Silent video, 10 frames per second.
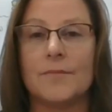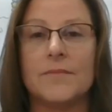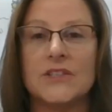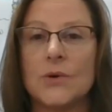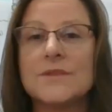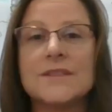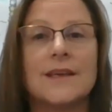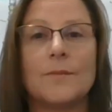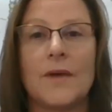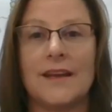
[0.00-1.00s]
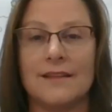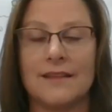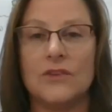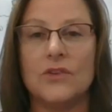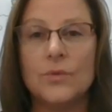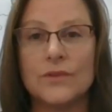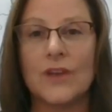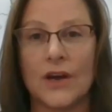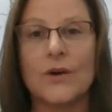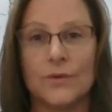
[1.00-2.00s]
But don't skip anything. You will
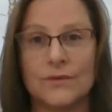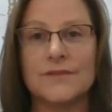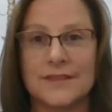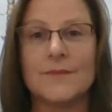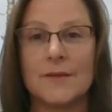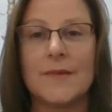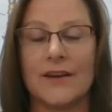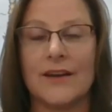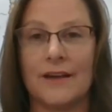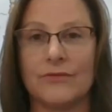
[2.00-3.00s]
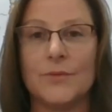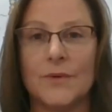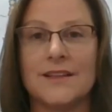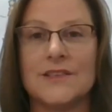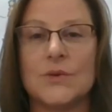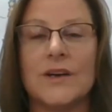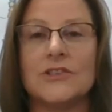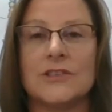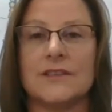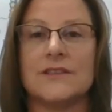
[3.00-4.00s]
know something about every one of these
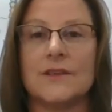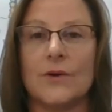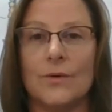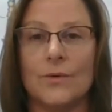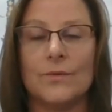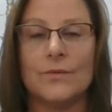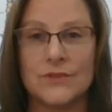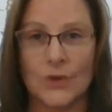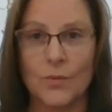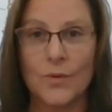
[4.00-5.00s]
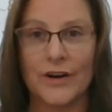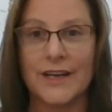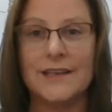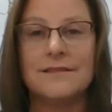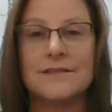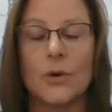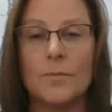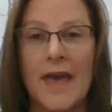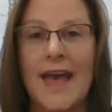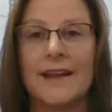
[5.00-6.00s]
questions. So don't worry,
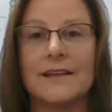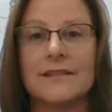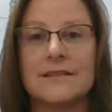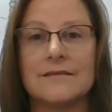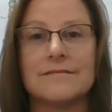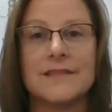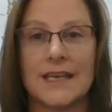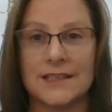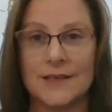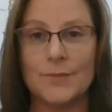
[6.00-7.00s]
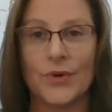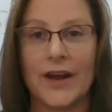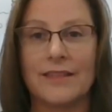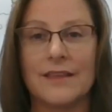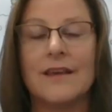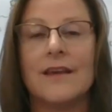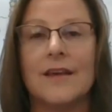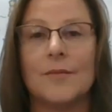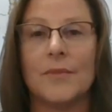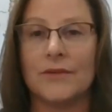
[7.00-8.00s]
don't panic, take a deep breath,
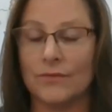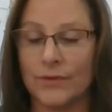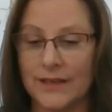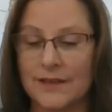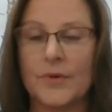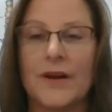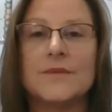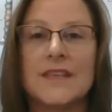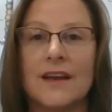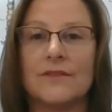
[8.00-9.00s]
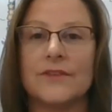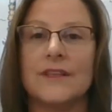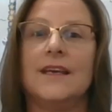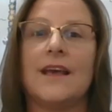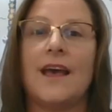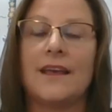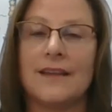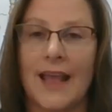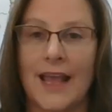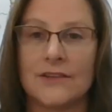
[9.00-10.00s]
but read the prompts carefully and
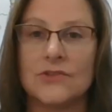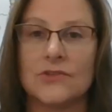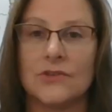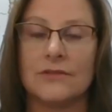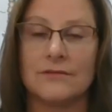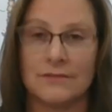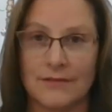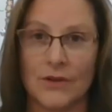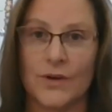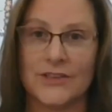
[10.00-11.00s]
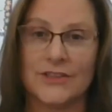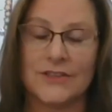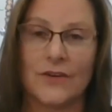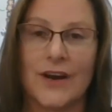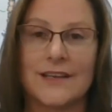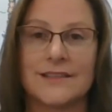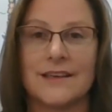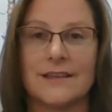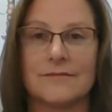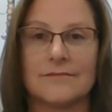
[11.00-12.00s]
answer the questions they're asking.